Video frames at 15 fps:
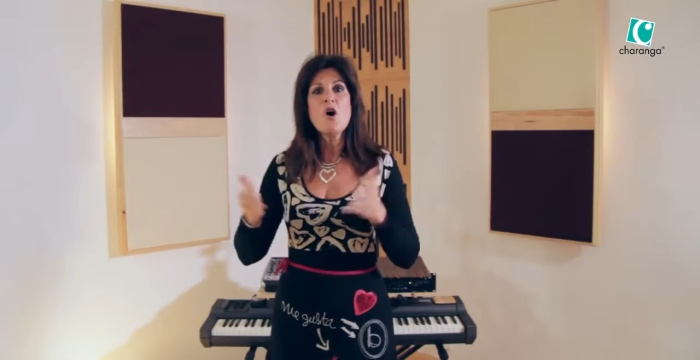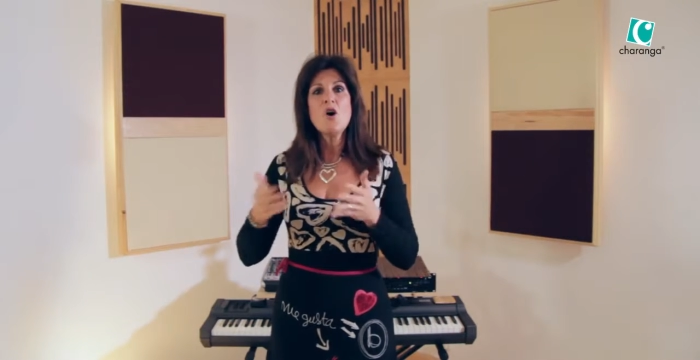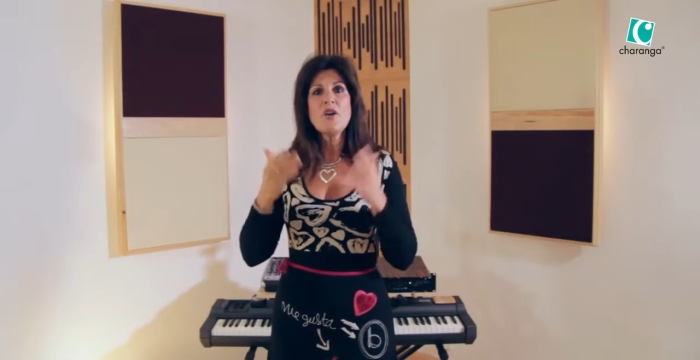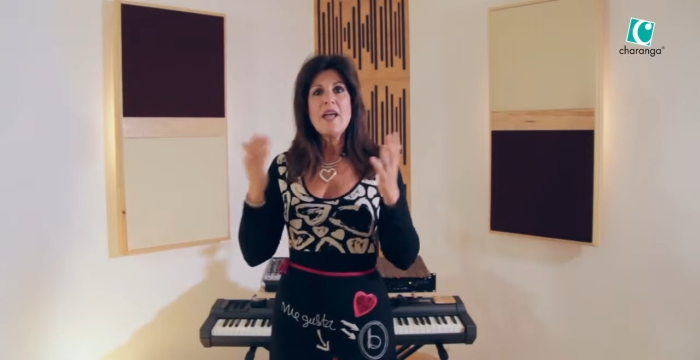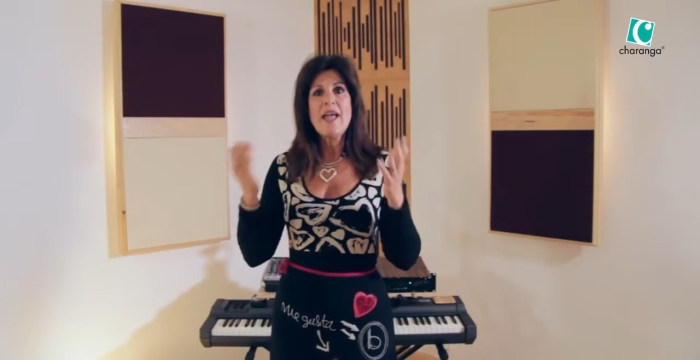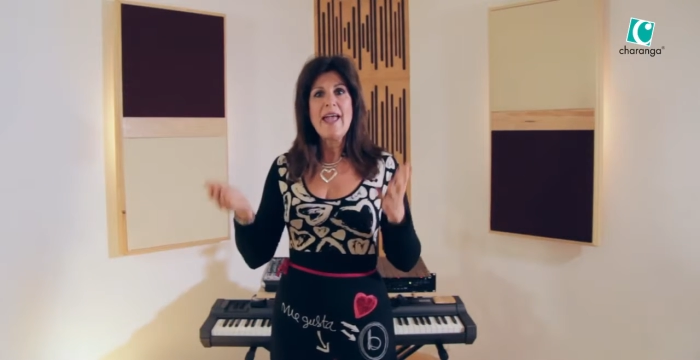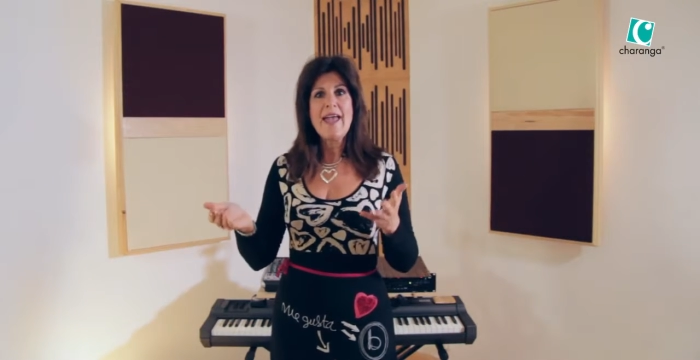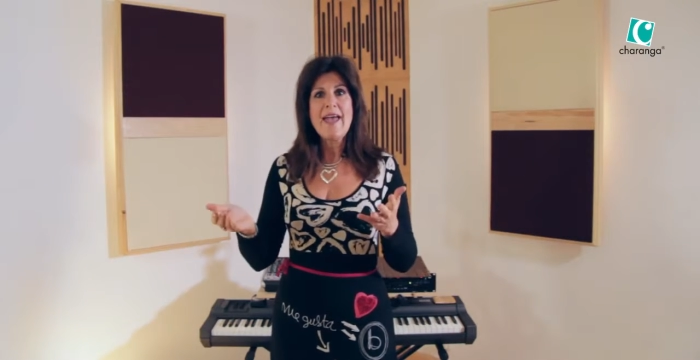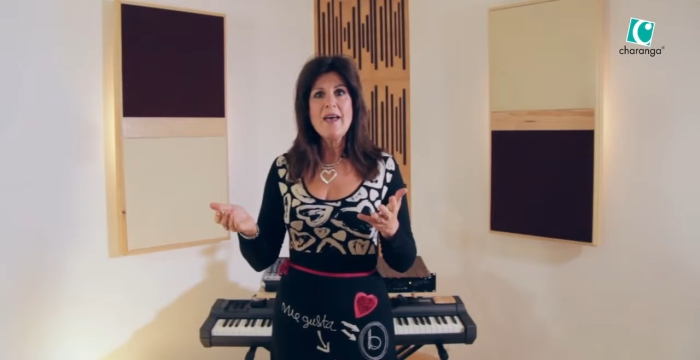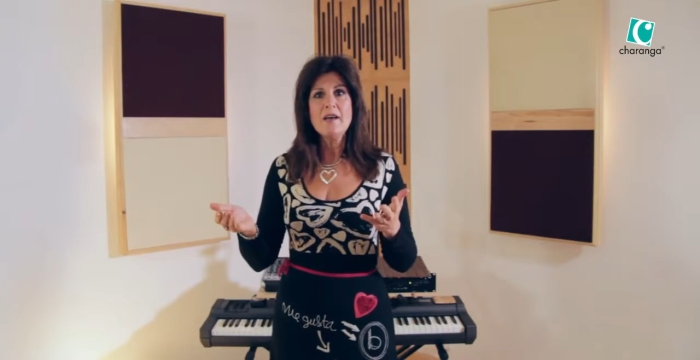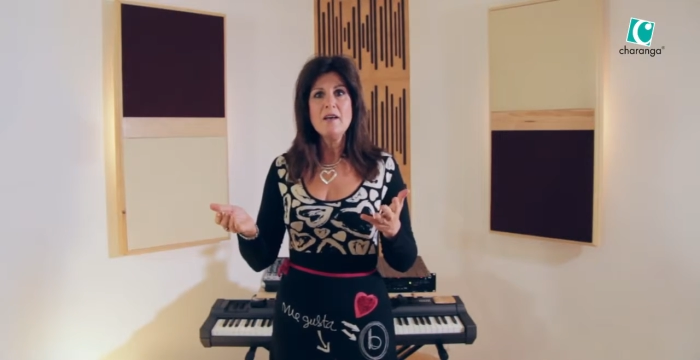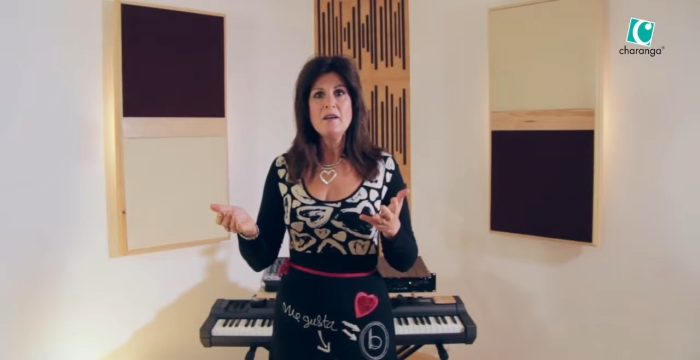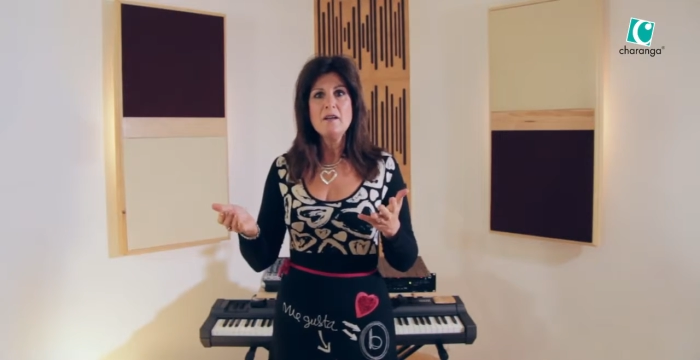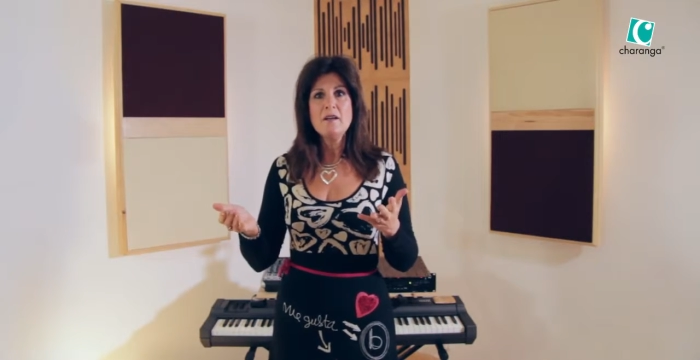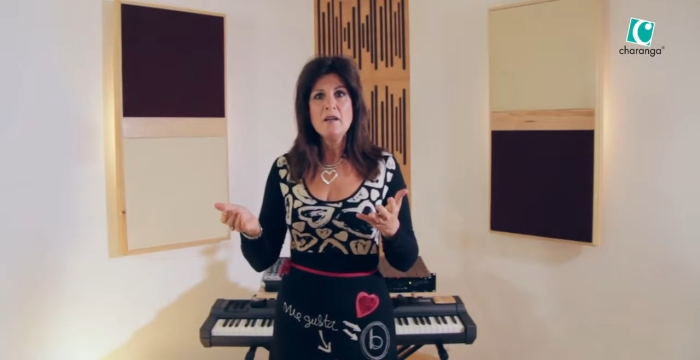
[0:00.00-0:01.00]
on air.
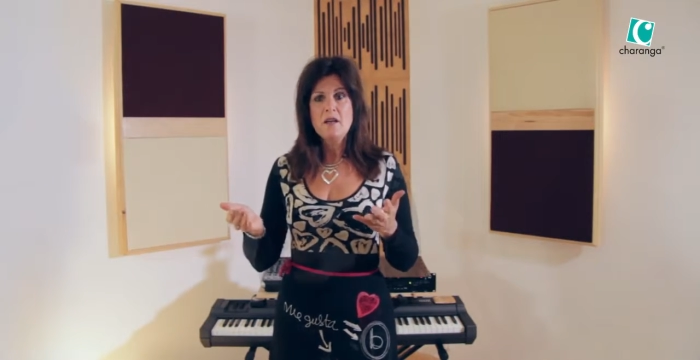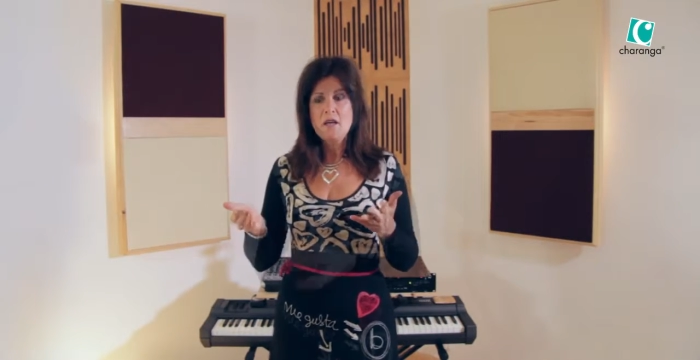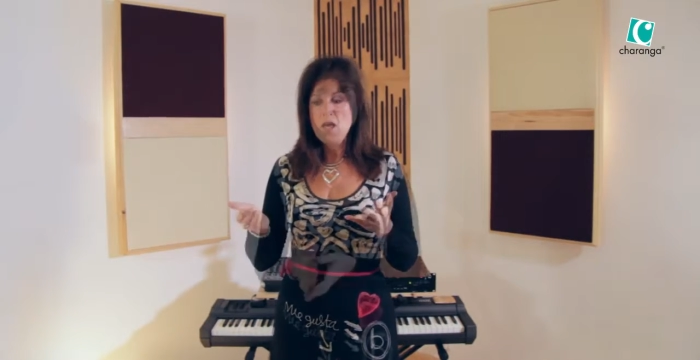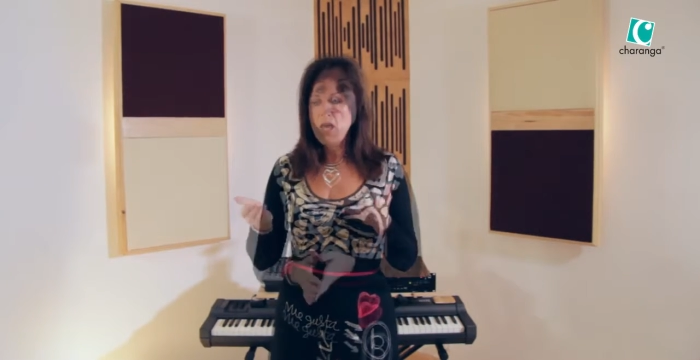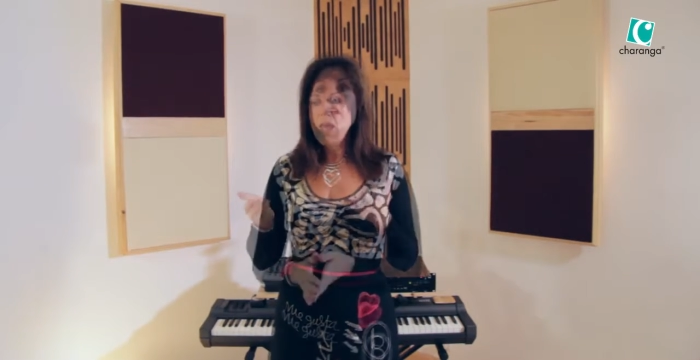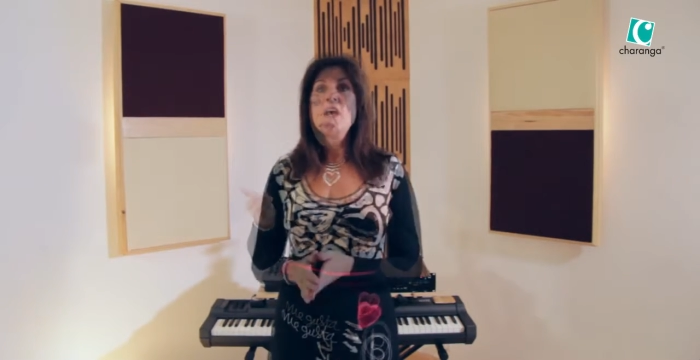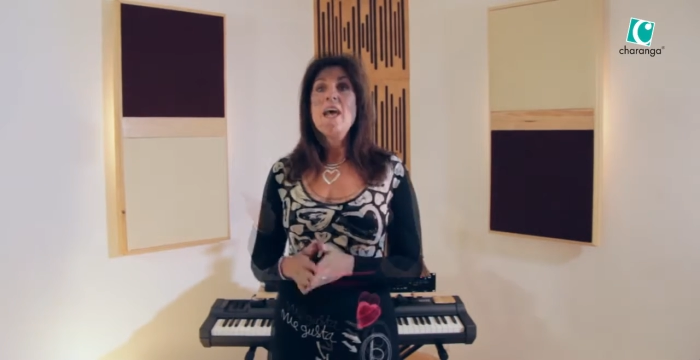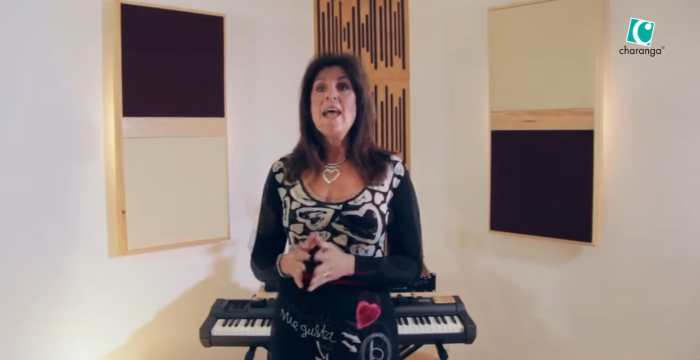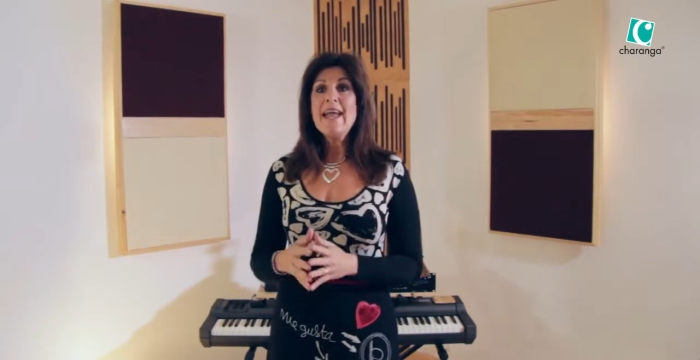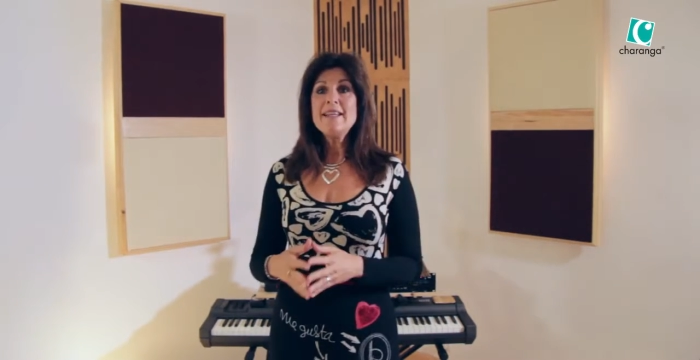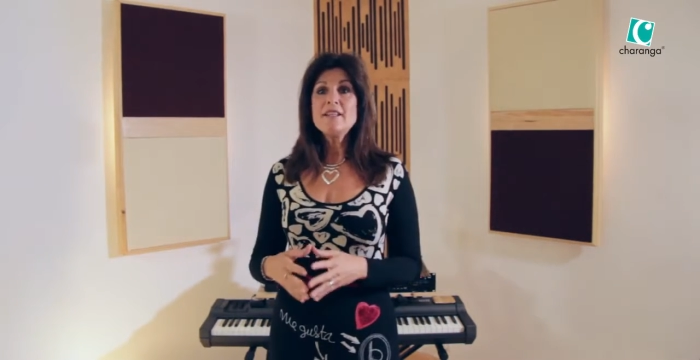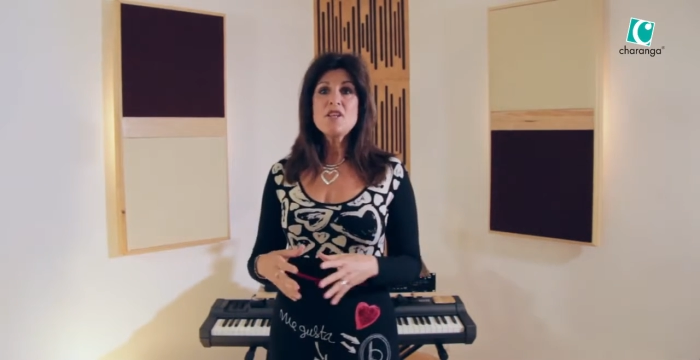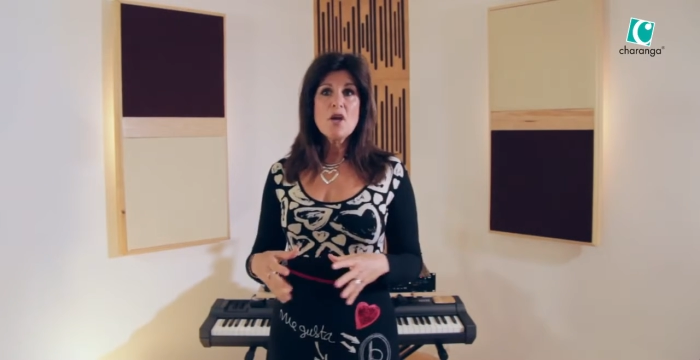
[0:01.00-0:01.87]
In